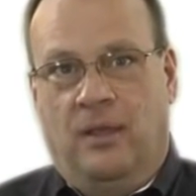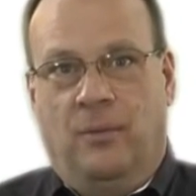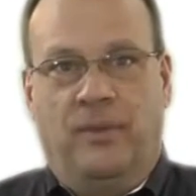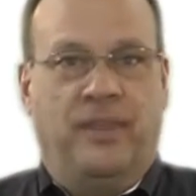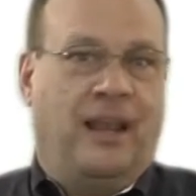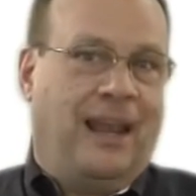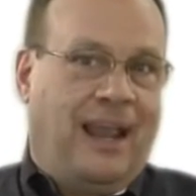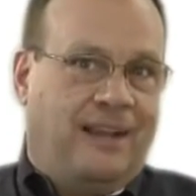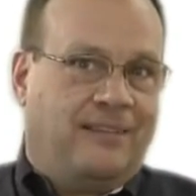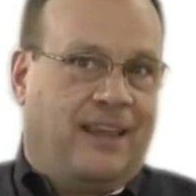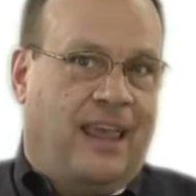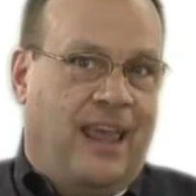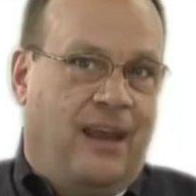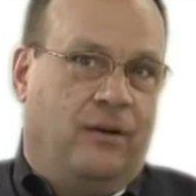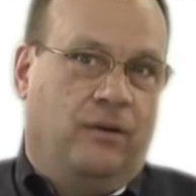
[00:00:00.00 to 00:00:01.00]
When the
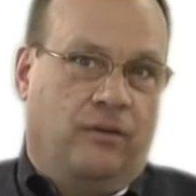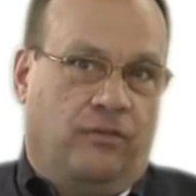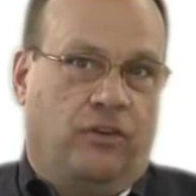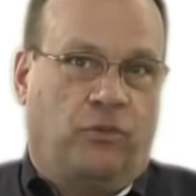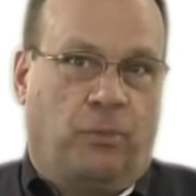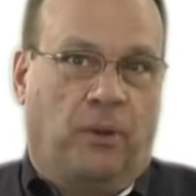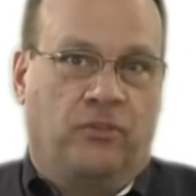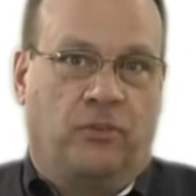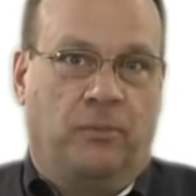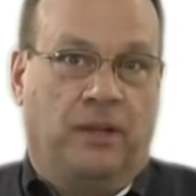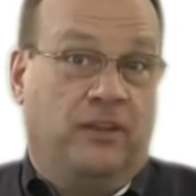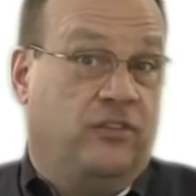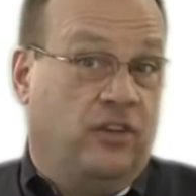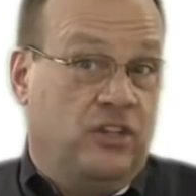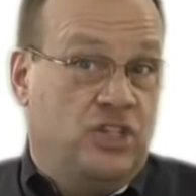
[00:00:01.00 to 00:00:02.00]
latter area of
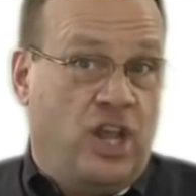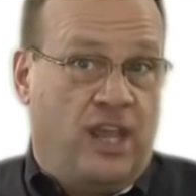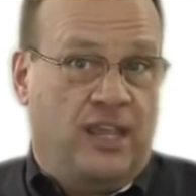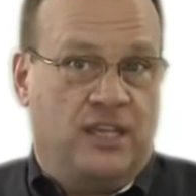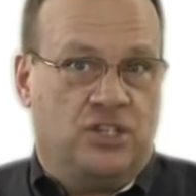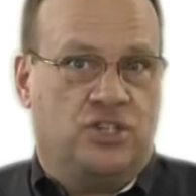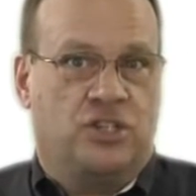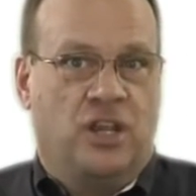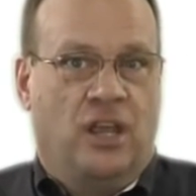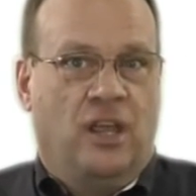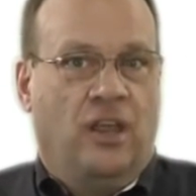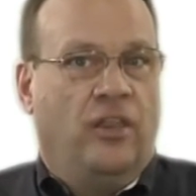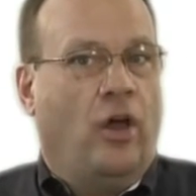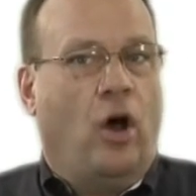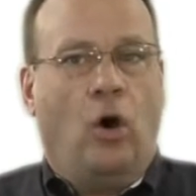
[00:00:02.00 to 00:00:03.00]
responsibility changed,
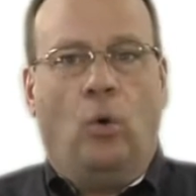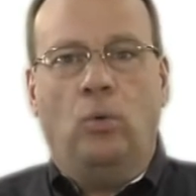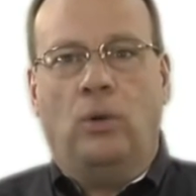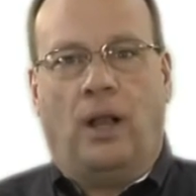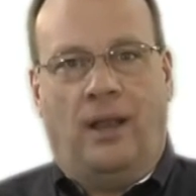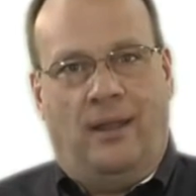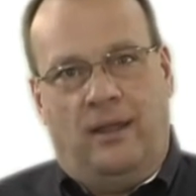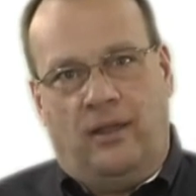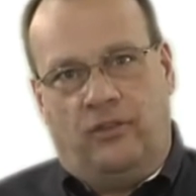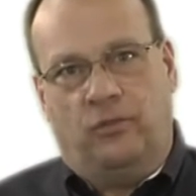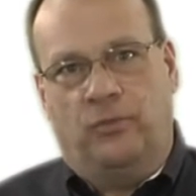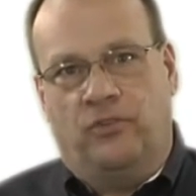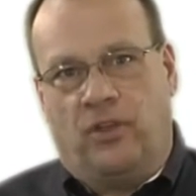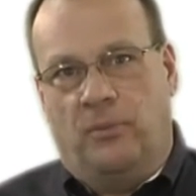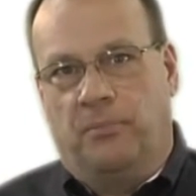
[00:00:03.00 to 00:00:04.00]
the whole
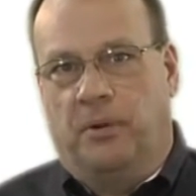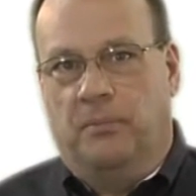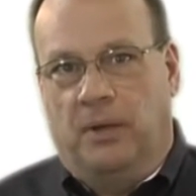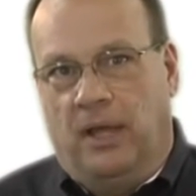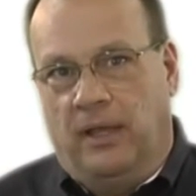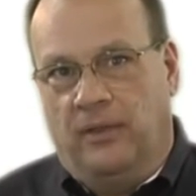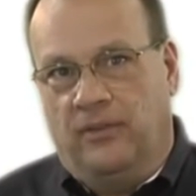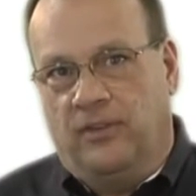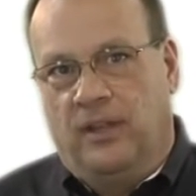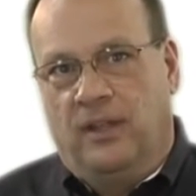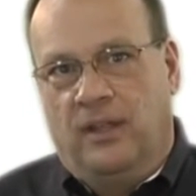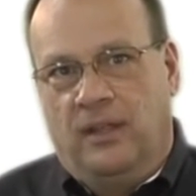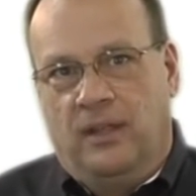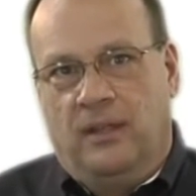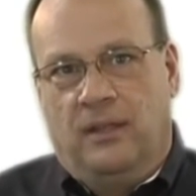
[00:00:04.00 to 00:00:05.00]
class was compromised,
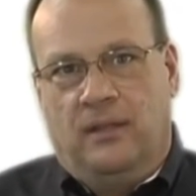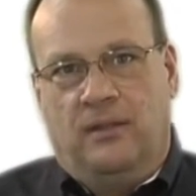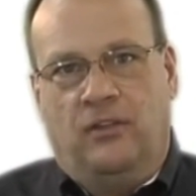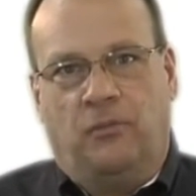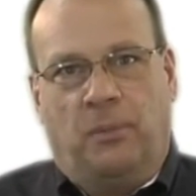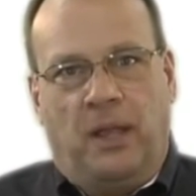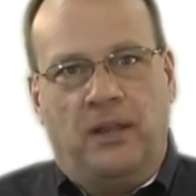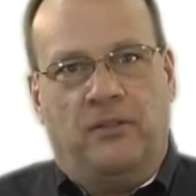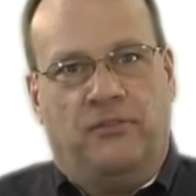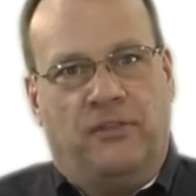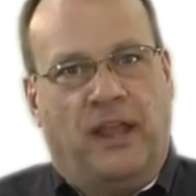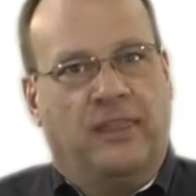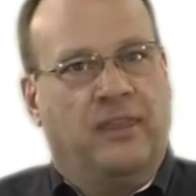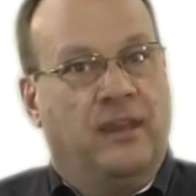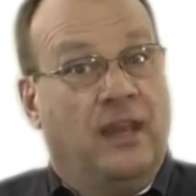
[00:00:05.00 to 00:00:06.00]
despite the
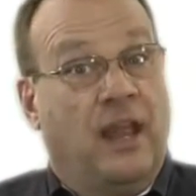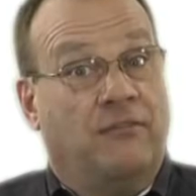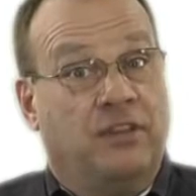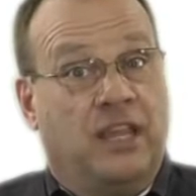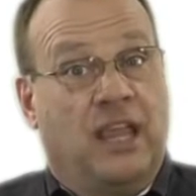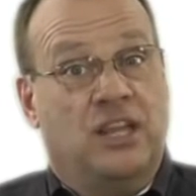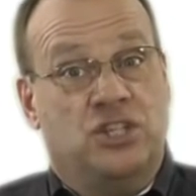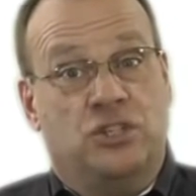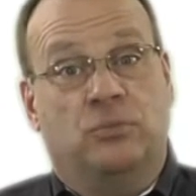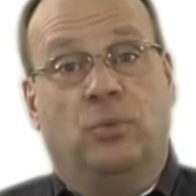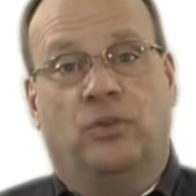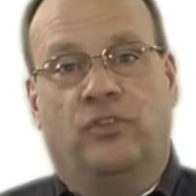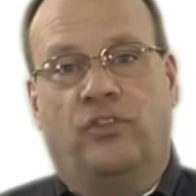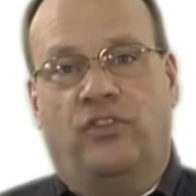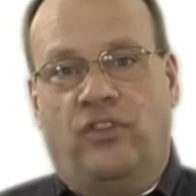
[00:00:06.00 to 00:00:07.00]
fact that navigation
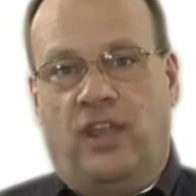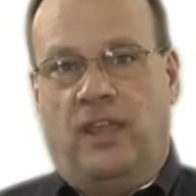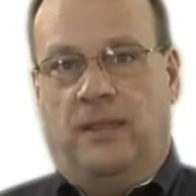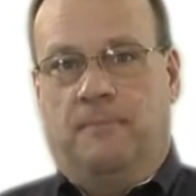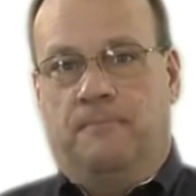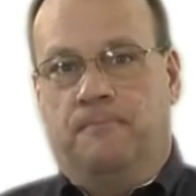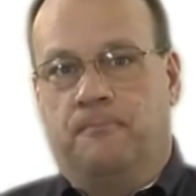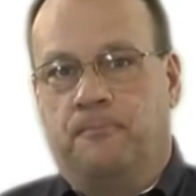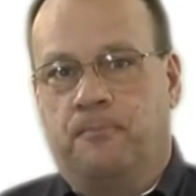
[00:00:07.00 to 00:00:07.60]
was the same.